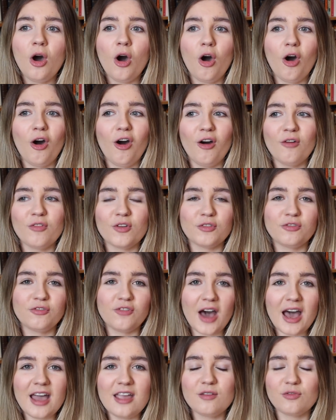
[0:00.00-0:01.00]
of
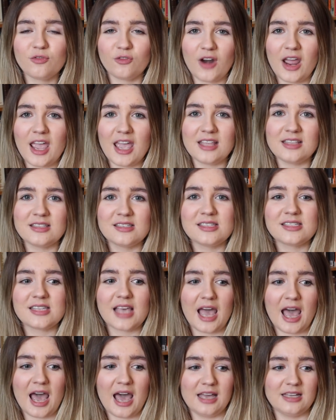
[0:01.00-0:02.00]
five friends
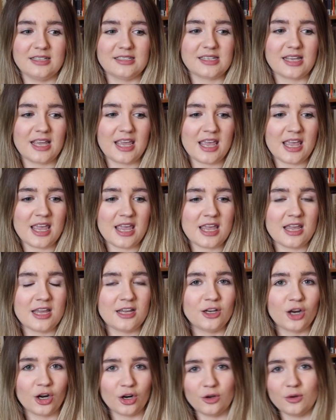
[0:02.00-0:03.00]
at a
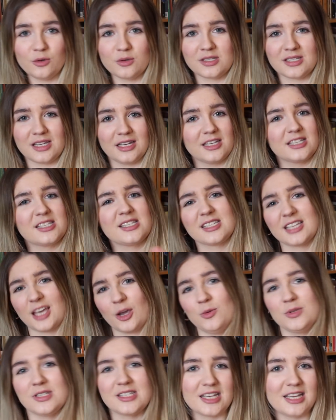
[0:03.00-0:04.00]
girls' like
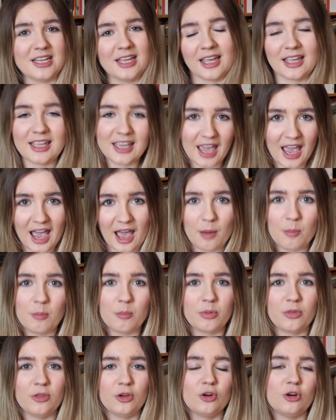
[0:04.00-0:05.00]
scouting
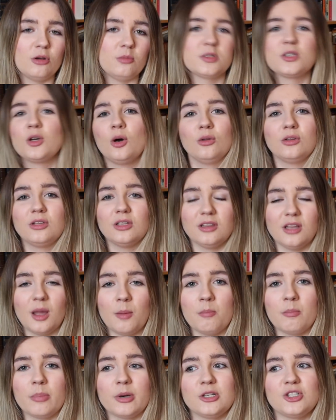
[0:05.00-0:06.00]
camp. The group's called the
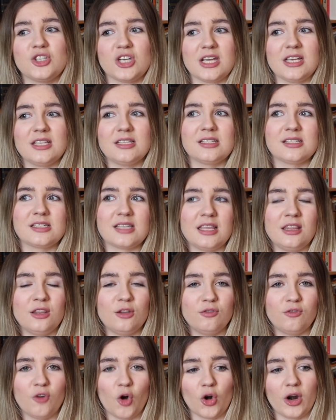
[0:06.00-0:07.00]
Lumberjanes in
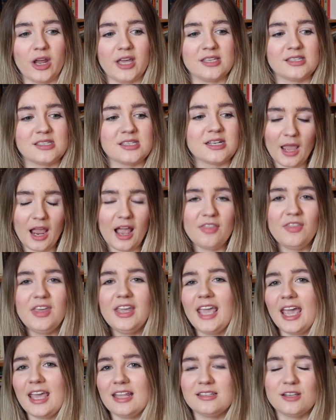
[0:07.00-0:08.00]
the forest. And they
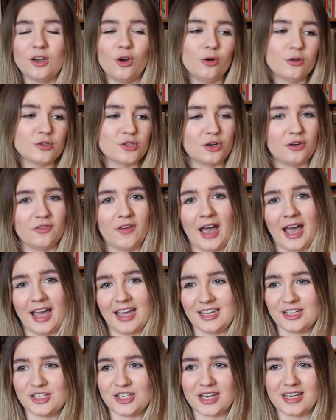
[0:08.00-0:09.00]
get into all sort of
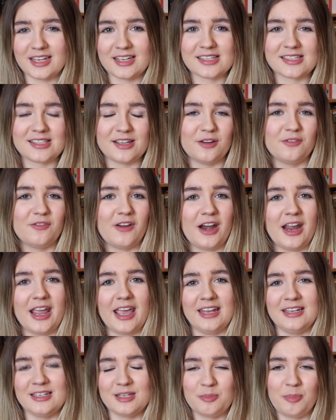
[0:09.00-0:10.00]
hijinks. They're very
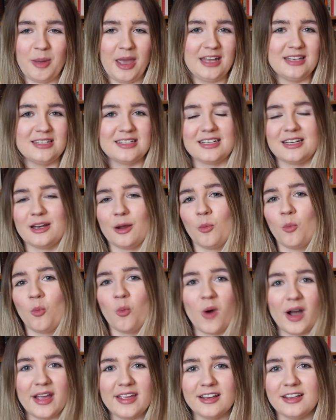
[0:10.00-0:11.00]
independent and
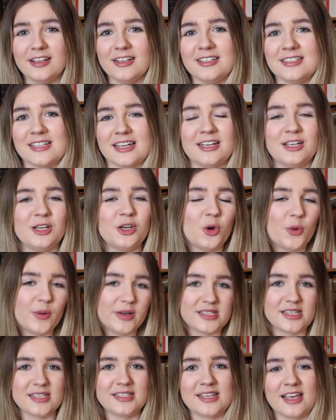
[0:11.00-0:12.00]
wild and
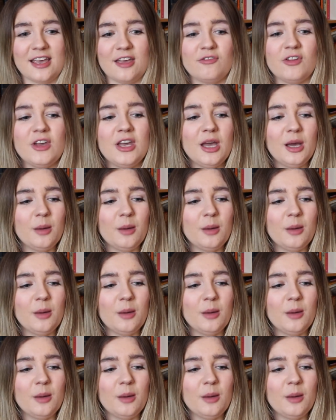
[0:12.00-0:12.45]
inquisitive,